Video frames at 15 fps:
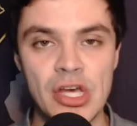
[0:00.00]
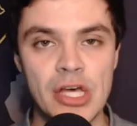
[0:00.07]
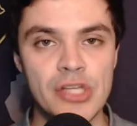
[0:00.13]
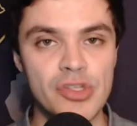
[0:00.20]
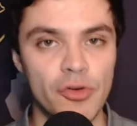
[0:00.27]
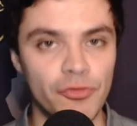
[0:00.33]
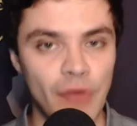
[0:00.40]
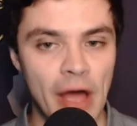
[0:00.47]

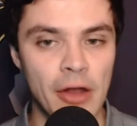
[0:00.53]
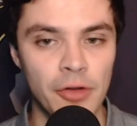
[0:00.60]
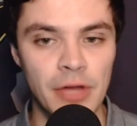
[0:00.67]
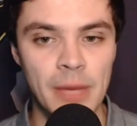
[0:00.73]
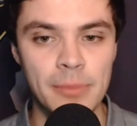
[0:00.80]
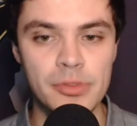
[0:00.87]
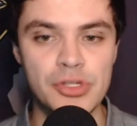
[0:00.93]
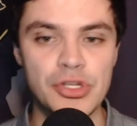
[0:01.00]
So final
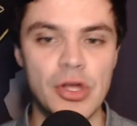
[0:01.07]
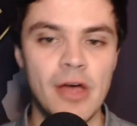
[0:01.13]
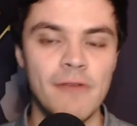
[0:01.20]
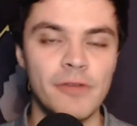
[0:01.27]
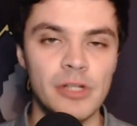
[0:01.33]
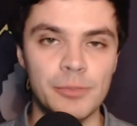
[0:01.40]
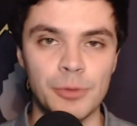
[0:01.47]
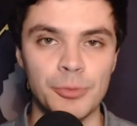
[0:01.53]
numbers,
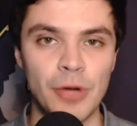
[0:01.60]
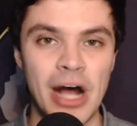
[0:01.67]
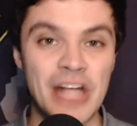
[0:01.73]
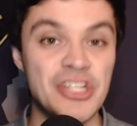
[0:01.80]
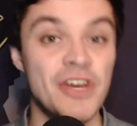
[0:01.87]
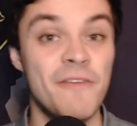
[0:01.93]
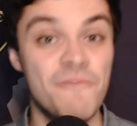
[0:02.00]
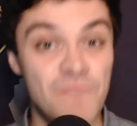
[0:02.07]
Philip
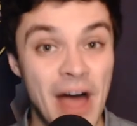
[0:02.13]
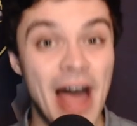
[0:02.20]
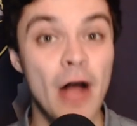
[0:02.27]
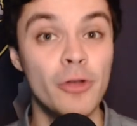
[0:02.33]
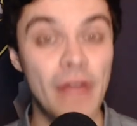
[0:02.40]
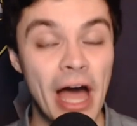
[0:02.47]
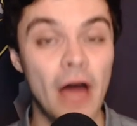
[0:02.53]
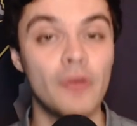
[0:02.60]
Rabracha
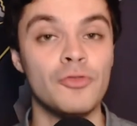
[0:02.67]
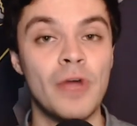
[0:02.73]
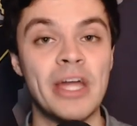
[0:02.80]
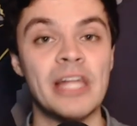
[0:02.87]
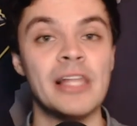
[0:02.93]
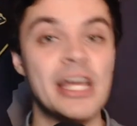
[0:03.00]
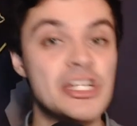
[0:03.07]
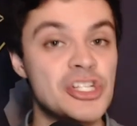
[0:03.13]
fouled out in
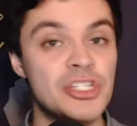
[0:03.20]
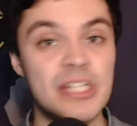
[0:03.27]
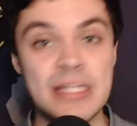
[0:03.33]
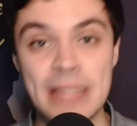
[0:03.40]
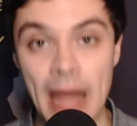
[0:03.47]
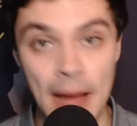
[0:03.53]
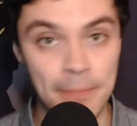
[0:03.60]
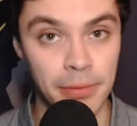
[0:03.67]
regulation, did
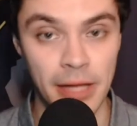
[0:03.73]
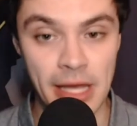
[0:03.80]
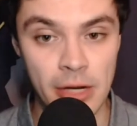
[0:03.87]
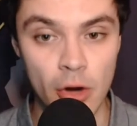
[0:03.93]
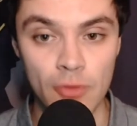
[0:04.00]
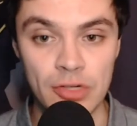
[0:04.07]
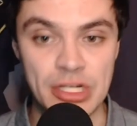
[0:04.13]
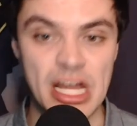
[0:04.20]
not play in
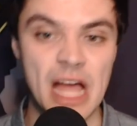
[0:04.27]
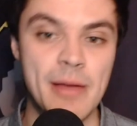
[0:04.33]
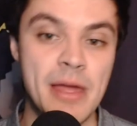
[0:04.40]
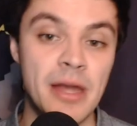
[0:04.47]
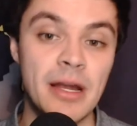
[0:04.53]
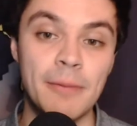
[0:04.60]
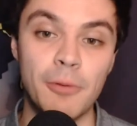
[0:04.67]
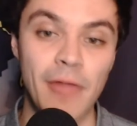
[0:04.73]
overtime,
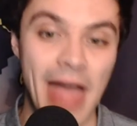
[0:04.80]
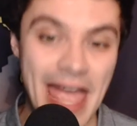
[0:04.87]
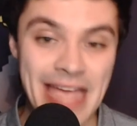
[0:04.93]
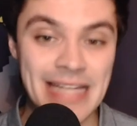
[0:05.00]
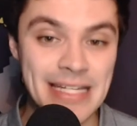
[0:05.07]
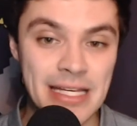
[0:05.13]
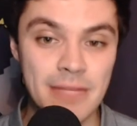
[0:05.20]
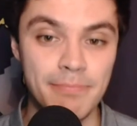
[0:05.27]
ended up with
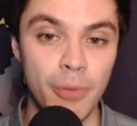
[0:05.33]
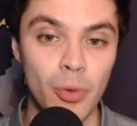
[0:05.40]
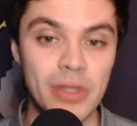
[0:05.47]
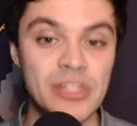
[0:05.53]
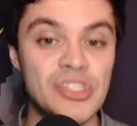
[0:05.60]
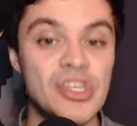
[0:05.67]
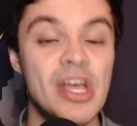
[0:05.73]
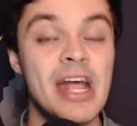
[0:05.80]
18
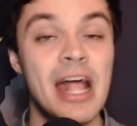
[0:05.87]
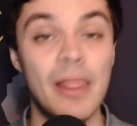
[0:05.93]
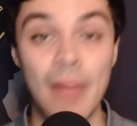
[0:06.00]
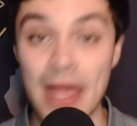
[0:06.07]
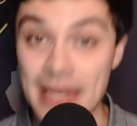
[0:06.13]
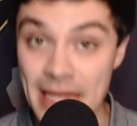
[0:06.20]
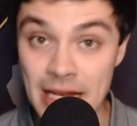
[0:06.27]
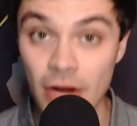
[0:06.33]
points, and
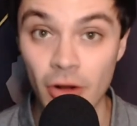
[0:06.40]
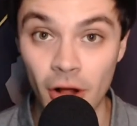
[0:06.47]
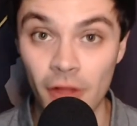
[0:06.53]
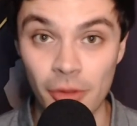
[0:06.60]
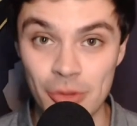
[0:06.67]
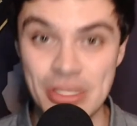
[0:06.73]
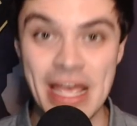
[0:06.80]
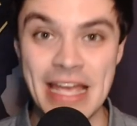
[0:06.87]
they needed all
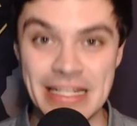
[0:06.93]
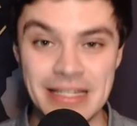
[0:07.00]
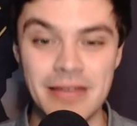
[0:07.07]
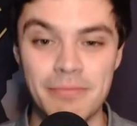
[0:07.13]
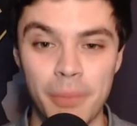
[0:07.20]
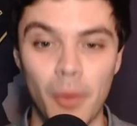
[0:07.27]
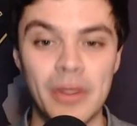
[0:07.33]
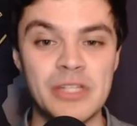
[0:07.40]
those
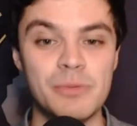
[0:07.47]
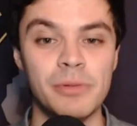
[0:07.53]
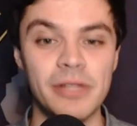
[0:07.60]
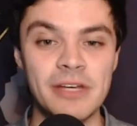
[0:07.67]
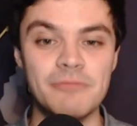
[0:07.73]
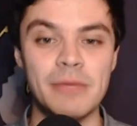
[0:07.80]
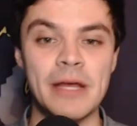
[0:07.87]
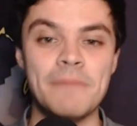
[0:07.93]
18 points.
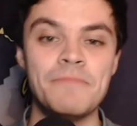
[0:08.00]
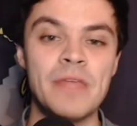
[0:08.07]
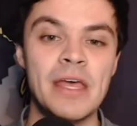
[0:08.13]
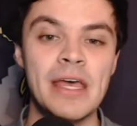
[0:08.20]
Believe me,